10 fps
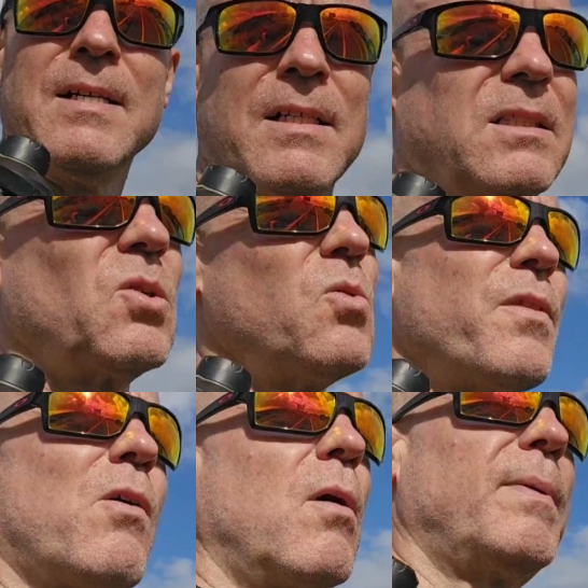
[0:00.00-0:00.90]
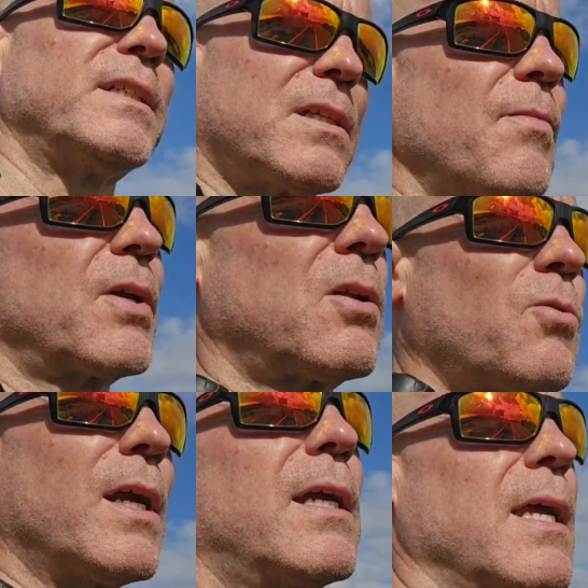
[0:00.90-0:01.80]
soon there will be something to
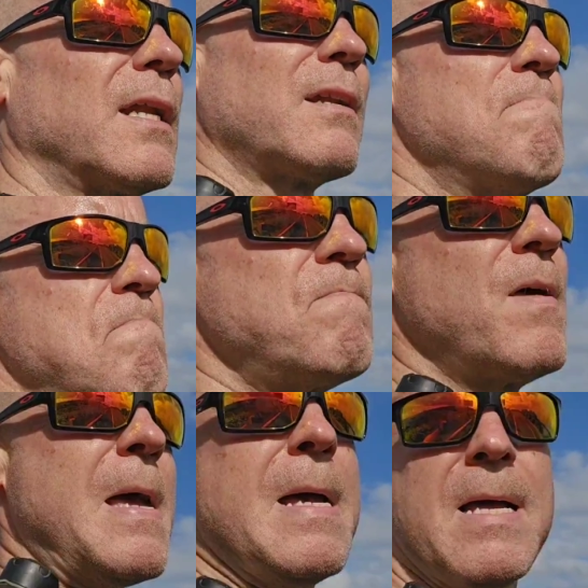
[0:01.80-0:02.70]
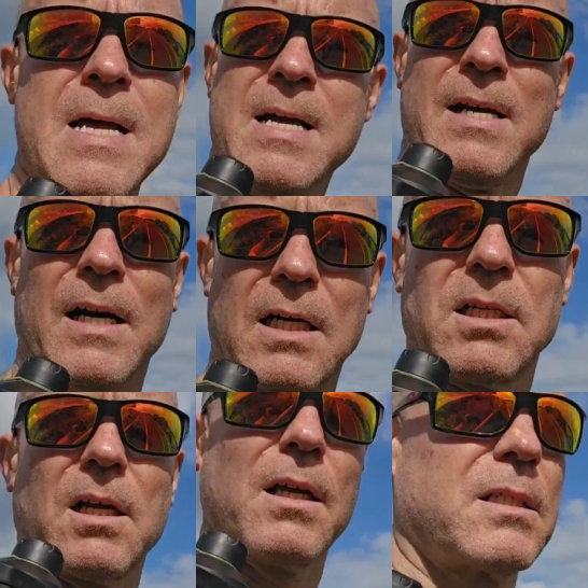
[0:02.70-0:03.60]
drink and
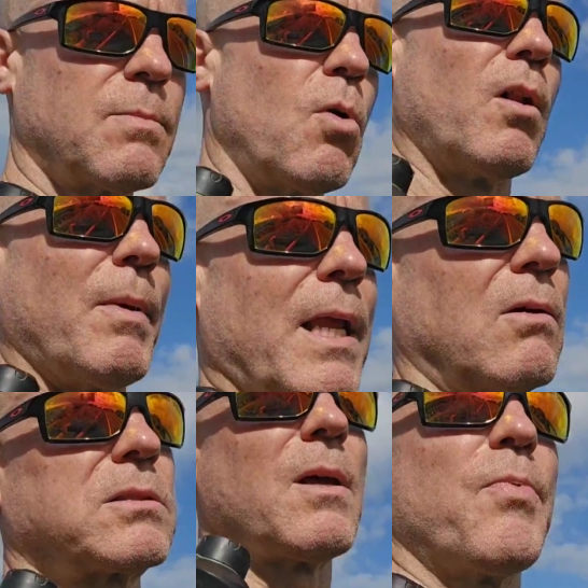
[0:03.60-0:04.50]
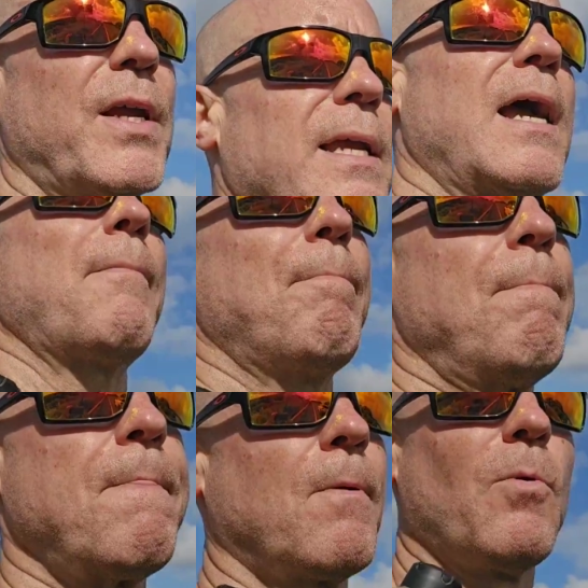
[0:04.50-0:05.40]
a small meal or something. Yeah,
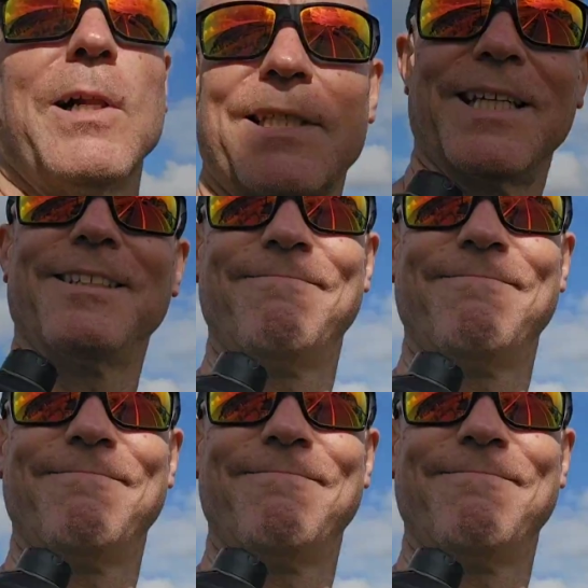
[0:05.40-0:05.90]
we'll see.